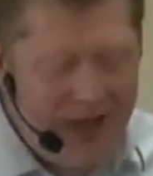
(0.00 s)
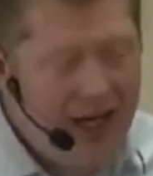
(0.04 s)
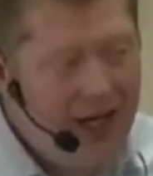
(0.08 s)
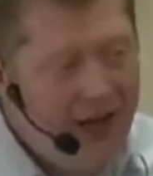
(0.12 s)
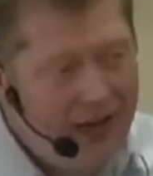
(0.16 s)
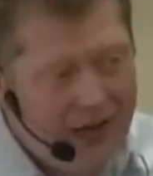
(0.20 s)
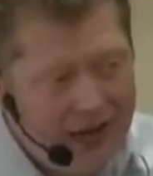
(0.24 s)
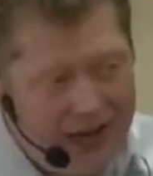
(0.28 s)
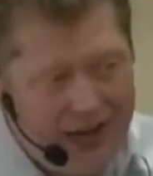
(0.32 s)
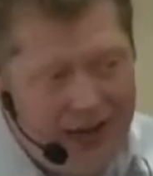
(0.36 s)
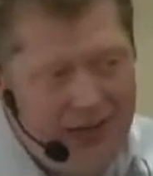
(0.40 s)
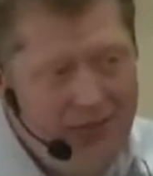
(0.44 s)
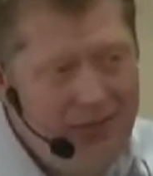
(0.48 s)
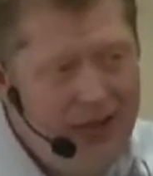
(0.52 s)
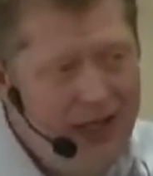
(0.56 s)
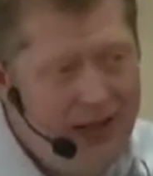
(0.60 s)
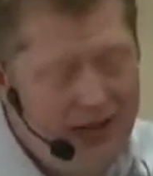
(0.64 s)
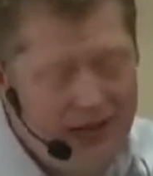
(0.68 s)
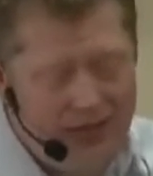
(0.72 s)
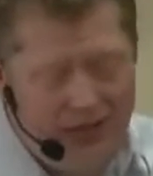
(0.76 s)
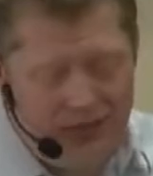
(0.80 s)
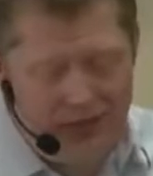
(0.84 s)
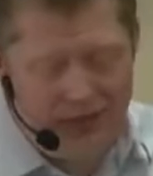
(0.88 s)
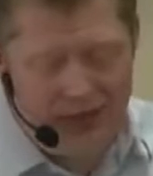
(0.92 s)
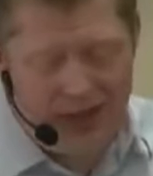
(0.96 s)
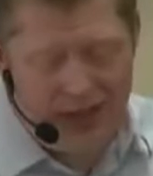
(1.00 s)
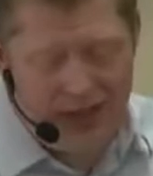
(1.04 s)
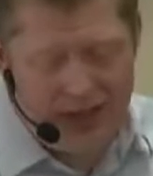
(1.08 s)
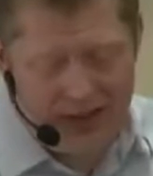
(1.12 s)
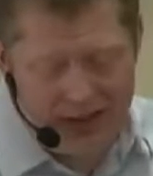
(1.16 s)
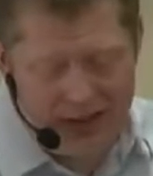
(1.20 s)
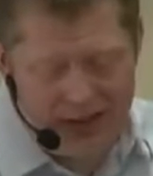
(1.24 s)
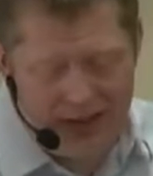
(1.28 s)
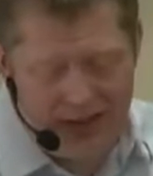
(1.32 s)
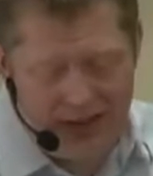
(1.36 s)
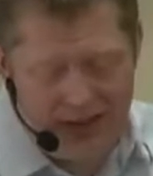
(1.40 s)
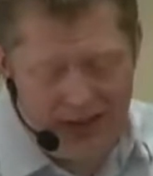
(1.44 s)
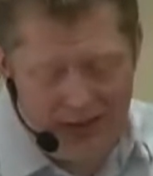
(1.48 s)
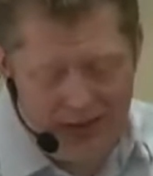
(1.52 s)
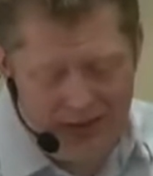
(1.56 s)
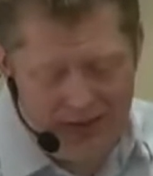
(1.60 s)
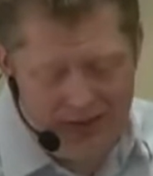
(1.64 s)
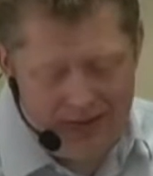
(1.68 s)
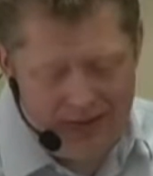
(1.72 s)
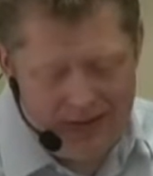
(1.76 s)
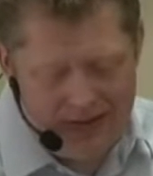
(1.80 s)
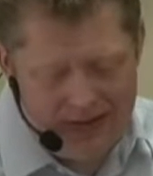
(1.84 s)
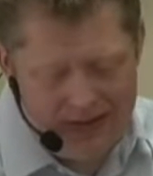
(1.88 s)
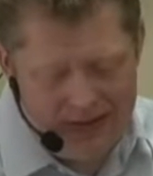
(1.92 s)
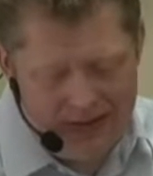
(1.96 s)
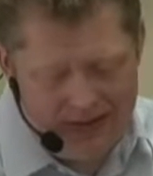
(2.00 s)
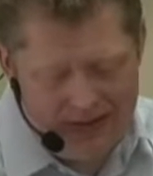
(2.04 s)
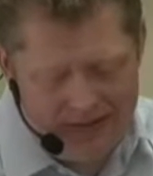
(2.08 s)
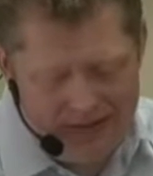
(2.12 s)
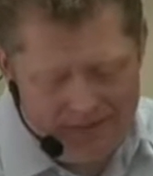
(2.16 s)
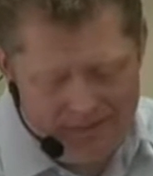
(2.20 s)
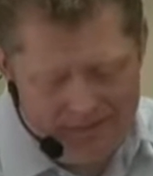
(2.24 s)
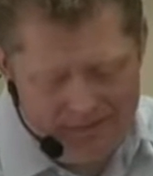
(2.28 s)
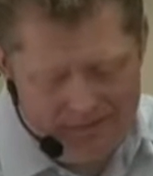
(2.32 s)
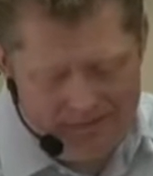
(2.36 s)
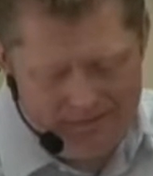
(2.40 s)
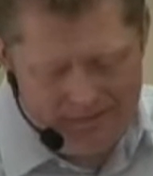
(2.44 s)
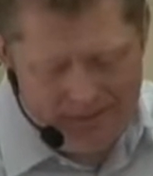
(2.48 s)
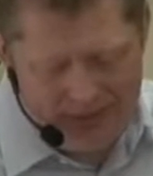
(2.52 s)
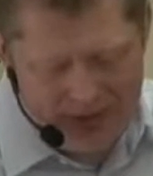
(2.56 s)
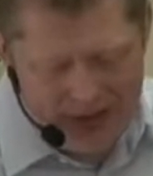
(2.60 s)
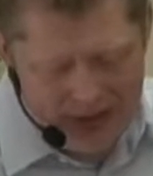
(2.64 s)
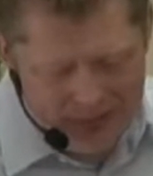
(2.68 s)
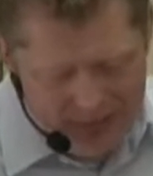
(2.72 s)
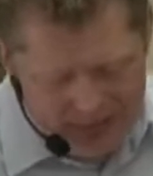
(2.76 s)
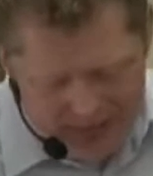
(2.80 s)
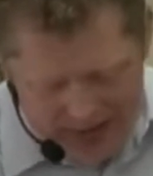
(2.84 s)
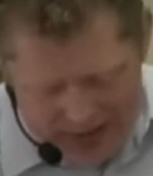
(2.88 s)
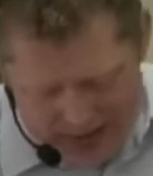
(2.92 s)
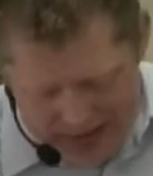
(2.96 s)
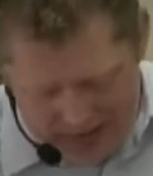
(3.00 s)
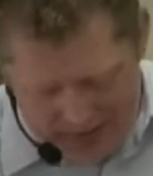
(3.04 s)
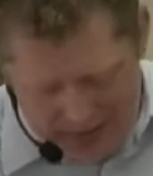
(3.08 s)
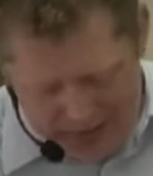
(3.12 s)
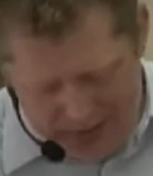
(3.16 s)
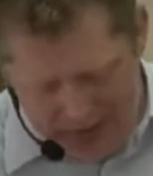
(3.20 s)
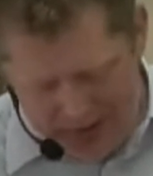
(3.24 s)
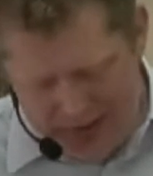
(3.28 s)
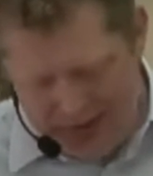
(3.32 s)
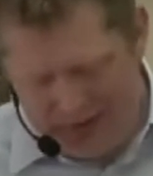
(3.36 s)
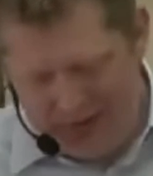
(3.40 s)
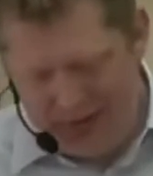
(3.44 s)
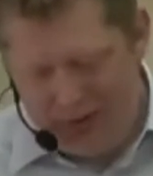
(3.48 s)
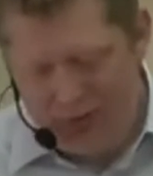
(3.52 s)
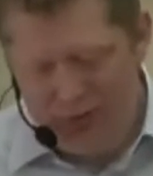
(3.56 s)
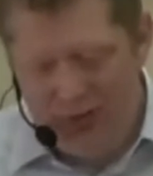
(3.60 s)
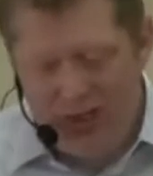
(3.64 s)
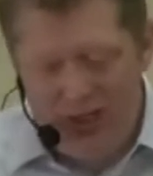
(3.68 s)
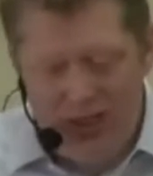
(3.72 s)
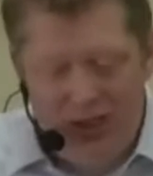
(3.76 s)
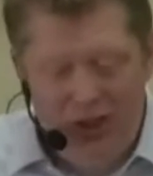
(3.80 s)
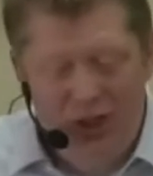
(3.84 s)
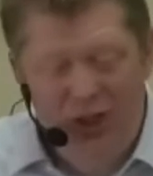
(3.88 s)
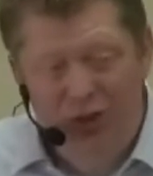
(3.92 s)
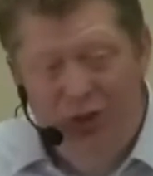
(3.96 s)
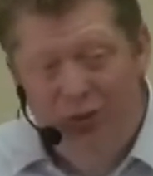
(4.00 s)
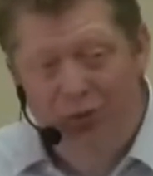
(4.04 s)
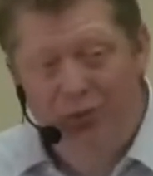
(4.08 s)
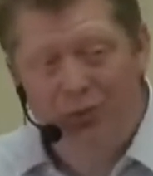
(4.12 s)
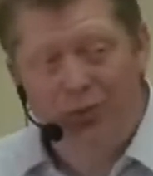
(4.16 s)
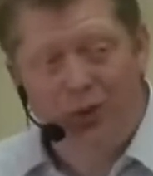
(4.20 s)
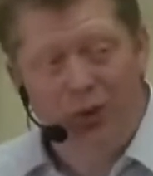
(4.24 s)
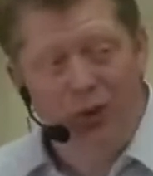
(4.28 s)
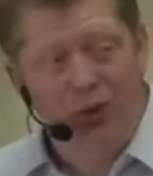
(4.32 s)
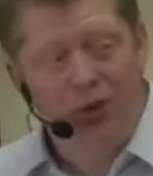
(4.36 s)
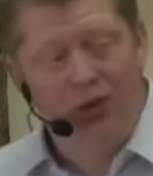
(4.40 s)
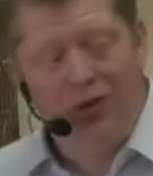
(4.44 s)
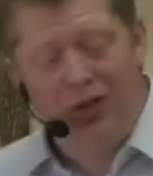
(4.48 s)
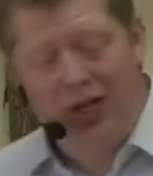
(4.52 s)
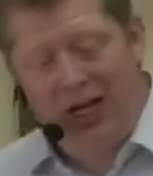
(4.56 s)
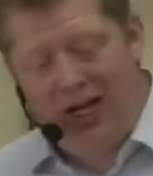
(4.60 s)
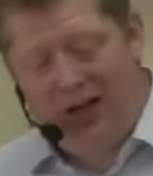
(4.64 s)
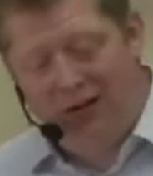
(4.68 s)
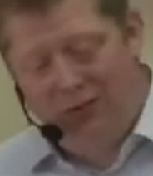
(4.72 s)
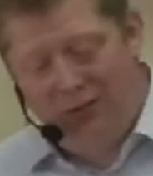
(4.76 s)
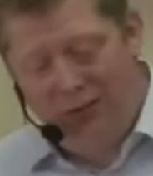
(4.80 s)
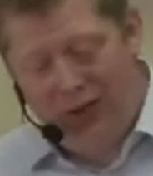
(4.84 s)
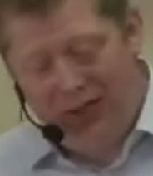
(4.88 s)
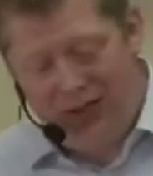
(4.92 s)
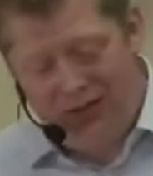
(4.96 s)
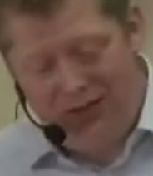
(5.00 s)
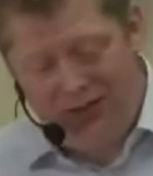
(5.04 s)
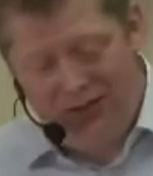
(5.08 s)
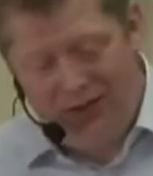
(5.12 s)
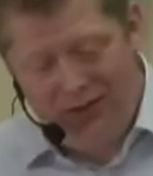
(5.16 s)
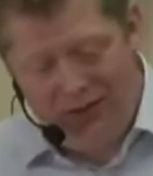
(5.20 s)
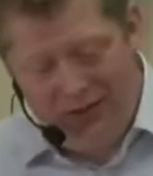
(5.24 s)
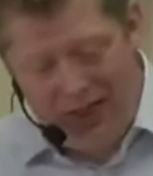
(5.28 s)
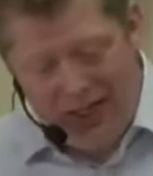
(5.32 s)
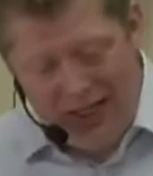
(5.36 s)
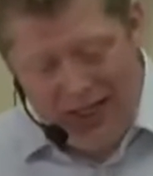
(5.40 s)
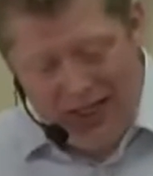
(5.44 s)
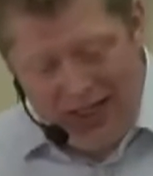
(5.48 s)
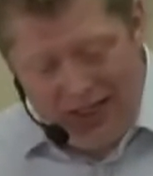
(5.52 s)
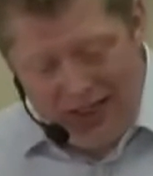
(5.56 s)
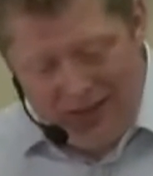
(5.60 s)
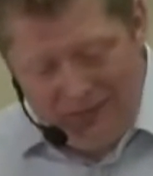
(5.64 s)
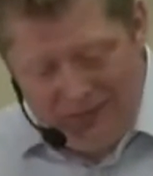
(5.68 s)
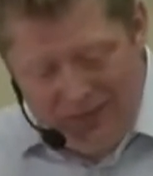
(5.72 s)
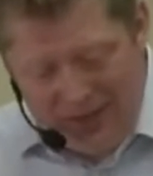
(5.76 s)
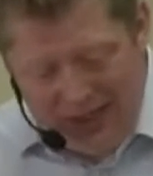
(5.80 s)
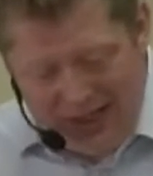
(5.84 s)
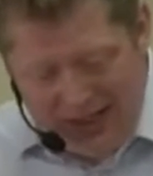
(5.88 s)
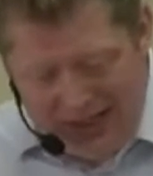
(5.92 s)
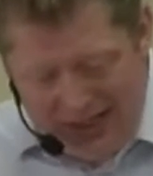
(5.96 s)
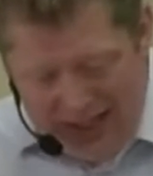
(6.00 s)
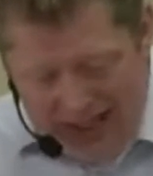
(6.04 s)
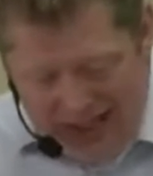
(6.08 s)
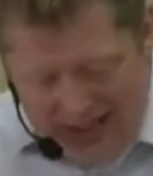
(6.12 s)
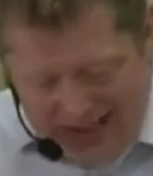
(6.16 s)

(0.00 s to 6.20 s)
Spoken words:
about, and it's a method for us too. Some of these philosophers ridiculed Paul halfway through verse